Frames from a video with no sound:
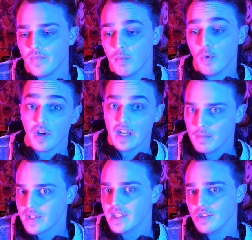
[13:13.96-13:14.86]
the more
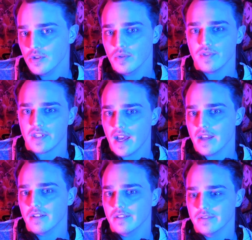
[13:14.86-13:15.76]
MCU
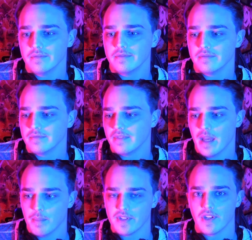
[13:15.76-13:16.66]
style
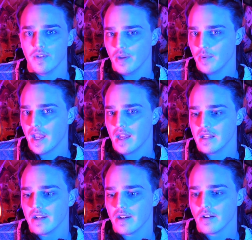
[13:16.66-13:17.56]
episode that we had
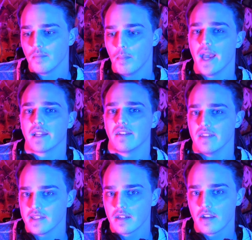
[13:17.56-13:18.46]
here back to the
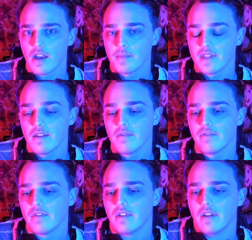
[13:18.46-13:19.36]
sitcom
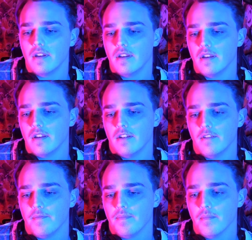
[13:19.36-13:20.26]
stuff.
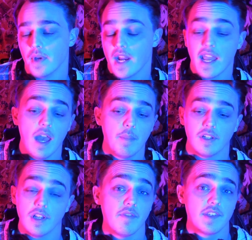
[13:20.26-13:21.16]
But I happen
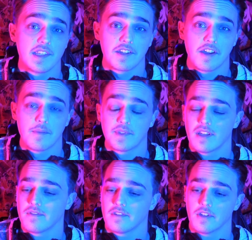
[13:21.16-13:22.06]
to love the sitcom
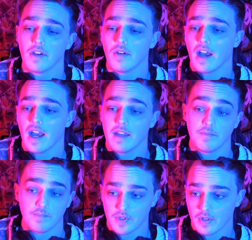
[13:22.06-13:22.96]
stuff, so I
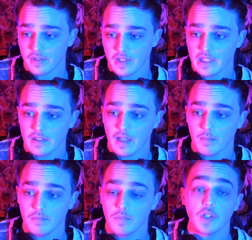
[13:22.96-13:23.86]
certainly
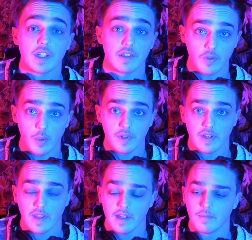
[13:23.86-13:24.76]
am looking forward
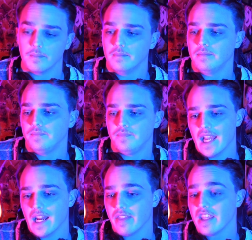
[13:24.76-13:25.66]
to that.
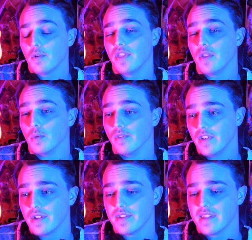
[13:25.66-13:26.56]
And I think with the
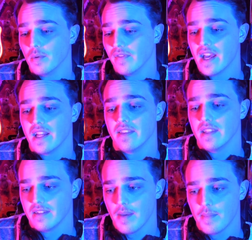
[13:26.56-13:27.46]
reveals that we've had in
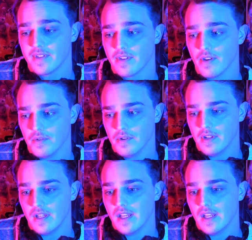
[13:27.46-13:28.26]
this episode,